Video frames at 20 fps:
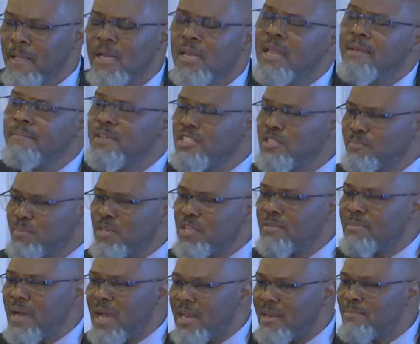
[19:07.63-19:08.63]
Let me speak
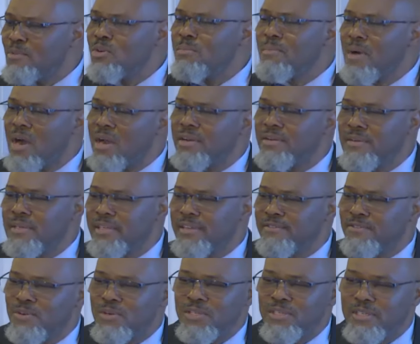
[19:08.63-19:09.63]
about it more modernly
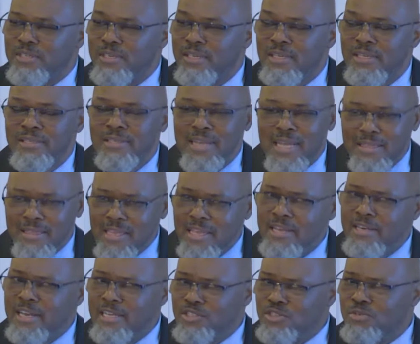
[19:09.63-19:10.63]
for you. That
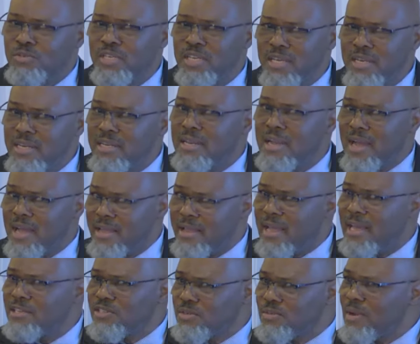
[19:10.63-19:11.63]
thing that you did and God
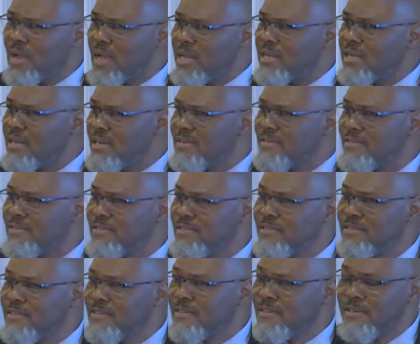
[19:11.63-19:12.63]
got you out of,
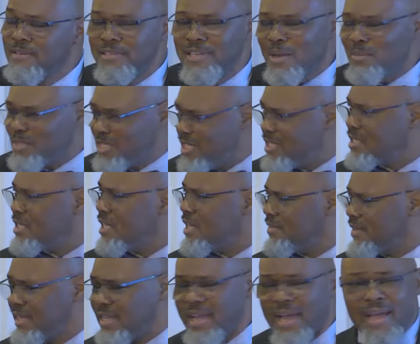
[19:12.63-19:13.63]
that was his
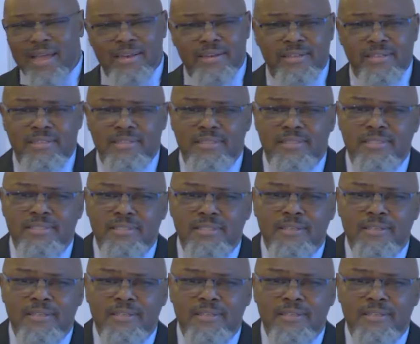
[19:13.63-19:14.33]
loving kindness.